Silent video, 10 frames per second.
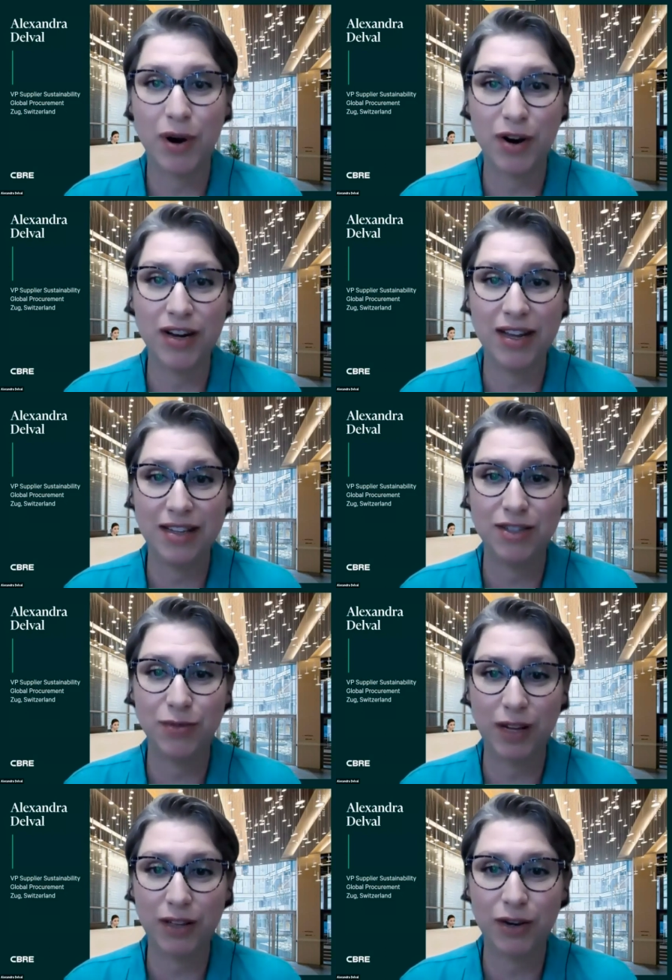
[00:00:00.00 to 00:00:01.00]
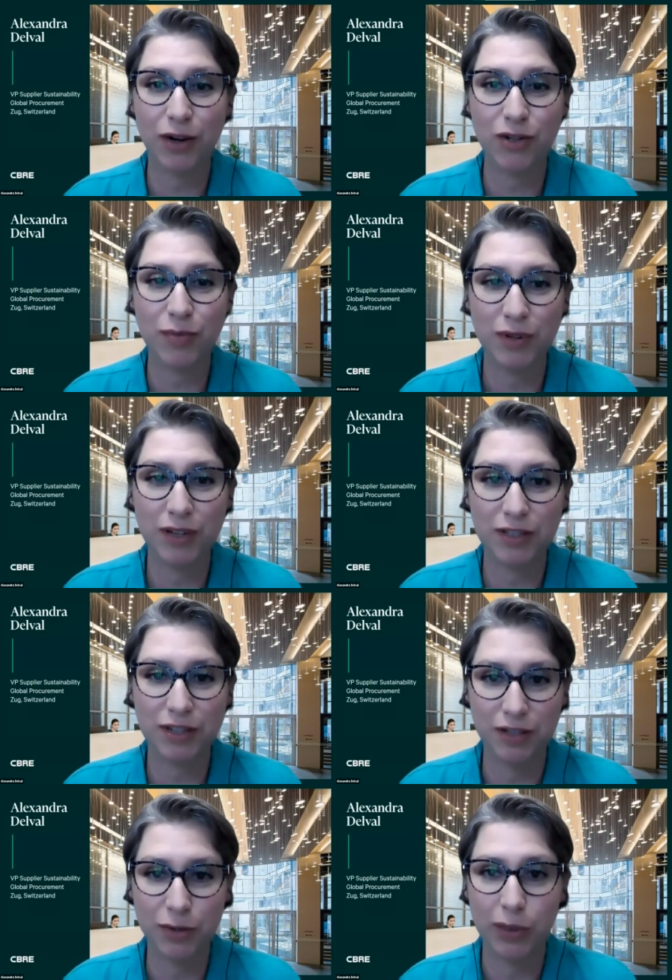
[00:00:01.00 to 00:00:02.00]
party is directly contributing
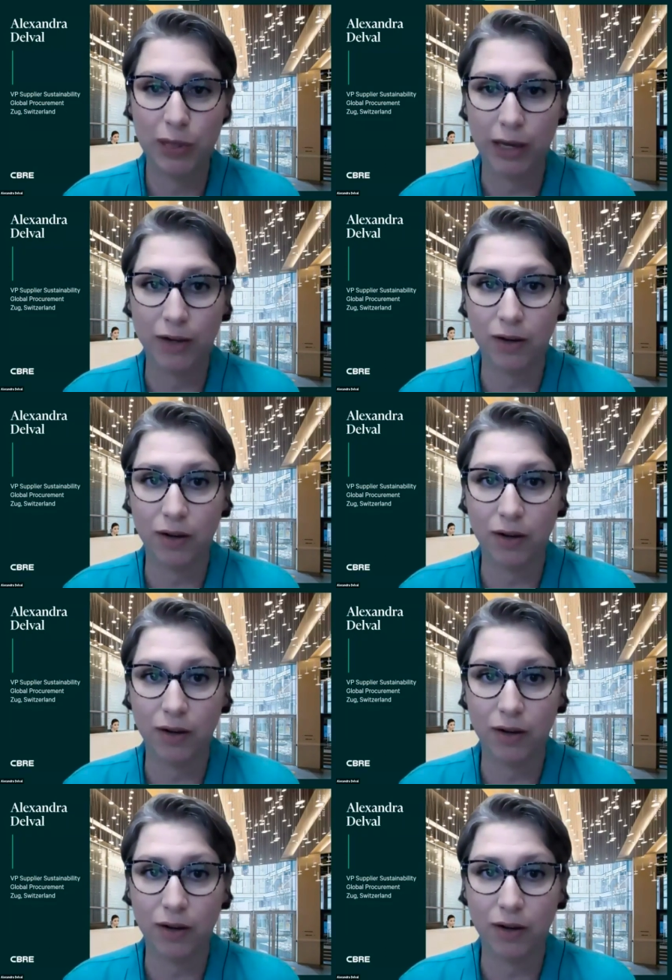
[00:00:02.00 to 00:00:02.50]
to to a line